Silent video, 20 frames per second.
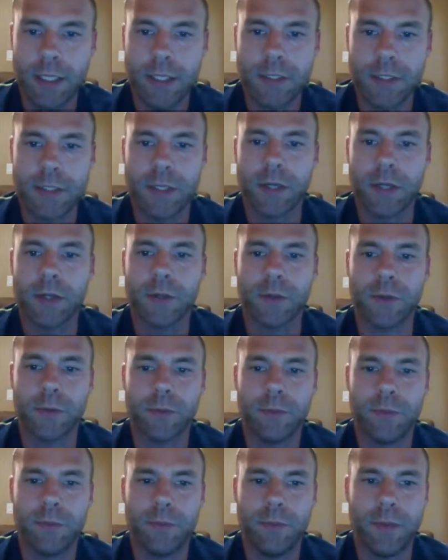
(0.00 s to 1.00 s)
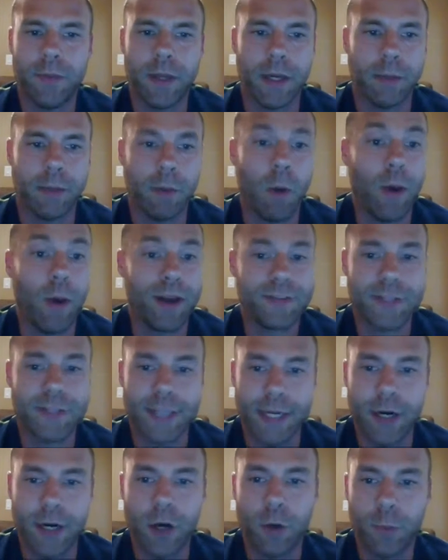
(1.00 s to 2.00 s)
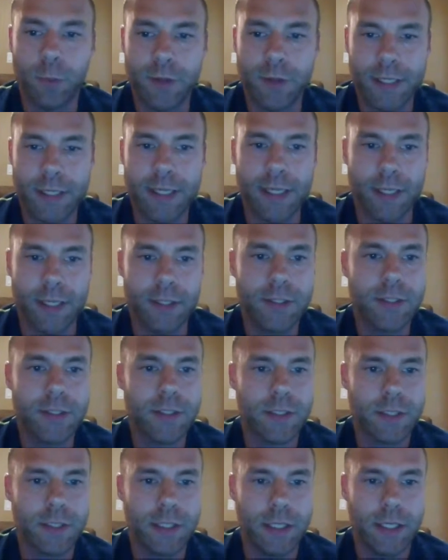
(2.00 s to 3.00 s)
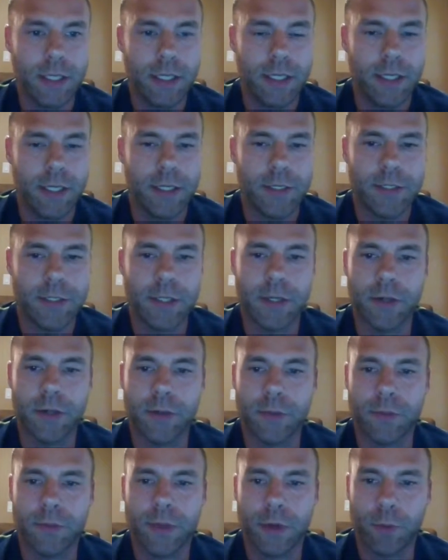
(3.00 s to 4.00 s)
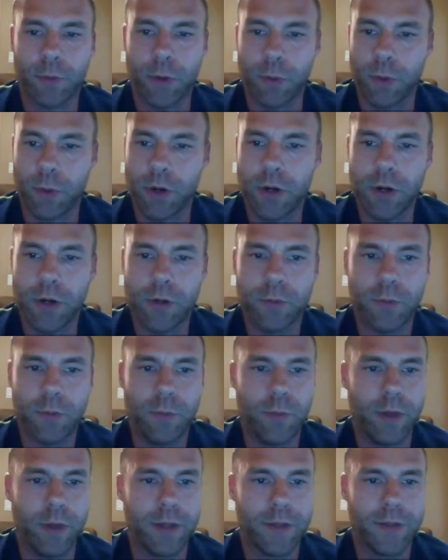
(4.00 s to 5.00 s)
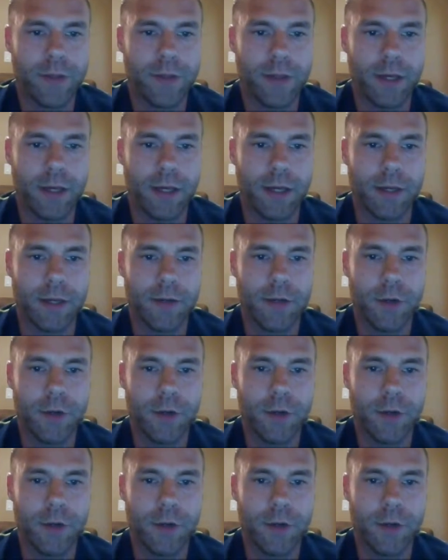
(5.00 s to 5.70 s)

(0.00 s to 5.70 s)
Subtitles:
So my wife stayed at home with the kids. So there we were with no